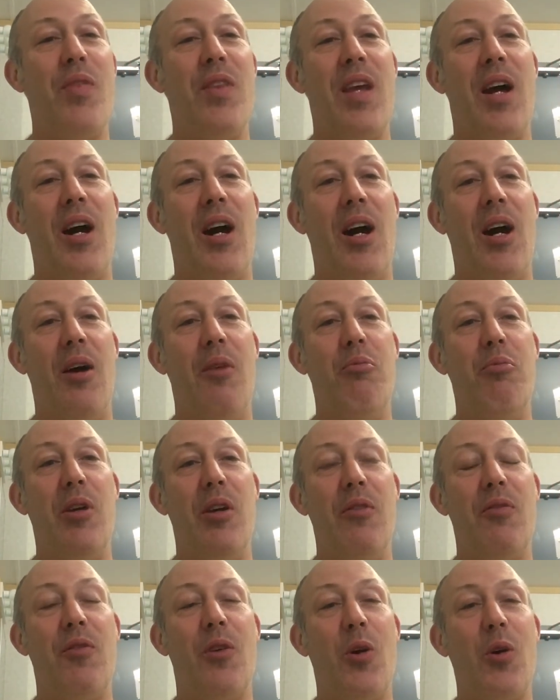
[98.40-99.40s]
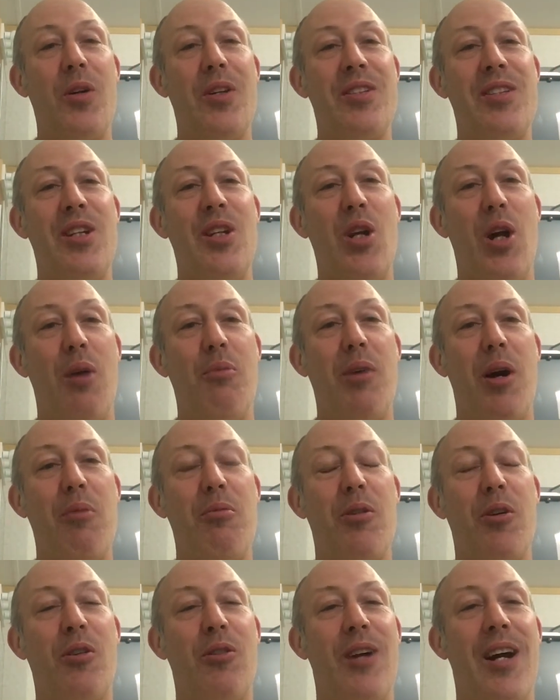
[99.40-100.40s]
uh, been focusing on my
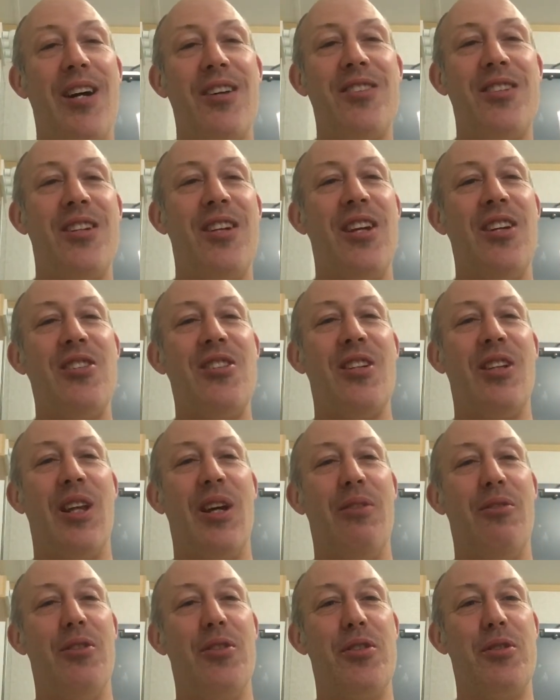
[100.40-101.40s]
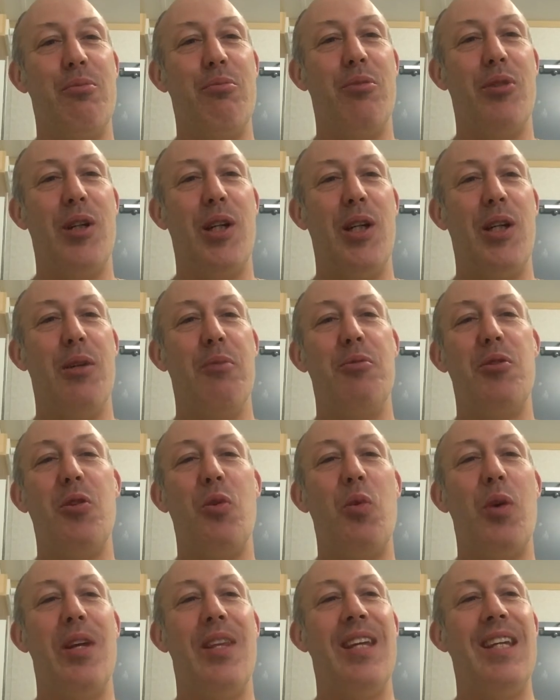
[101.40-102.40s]
procrastination levels and bringing them to
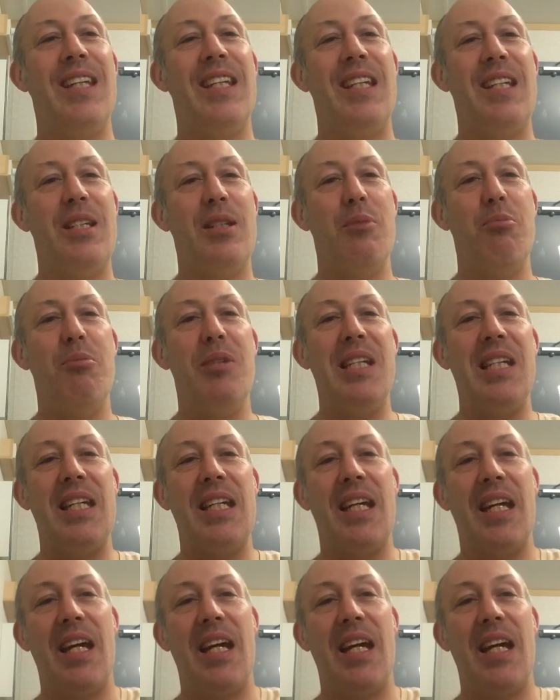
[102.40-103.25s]
where they need to be.